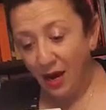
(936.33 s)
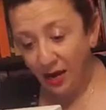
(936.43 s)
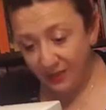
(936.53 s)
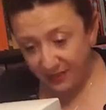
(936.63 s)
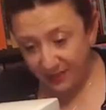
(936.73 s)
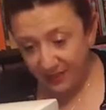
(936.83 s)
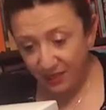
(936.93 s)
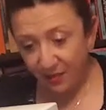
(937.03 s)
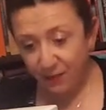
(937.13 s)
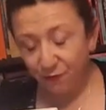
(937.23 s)
I set
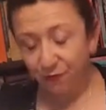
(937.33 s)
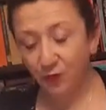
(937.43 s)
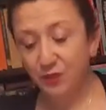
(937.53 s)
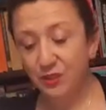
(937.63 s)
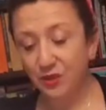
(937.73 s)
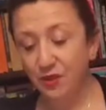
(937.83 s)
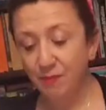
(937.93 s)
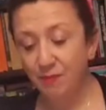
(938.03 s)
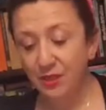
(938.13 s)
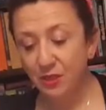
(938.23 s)
up the foot so the
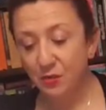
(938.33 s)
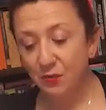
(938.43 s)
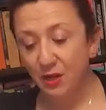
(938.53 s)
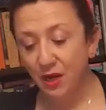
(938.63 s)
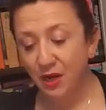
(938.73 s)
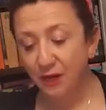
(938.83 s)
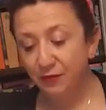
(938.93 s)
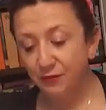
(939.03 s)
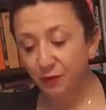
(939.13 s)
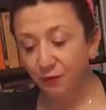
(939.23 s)
middle line
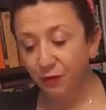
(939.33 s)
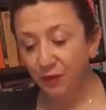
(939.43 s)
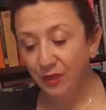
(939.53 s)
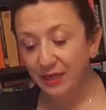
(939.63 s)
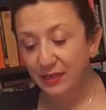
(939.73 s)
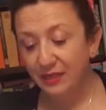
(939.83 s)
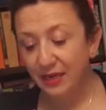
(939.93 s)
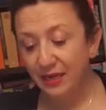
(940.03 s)
of the foot is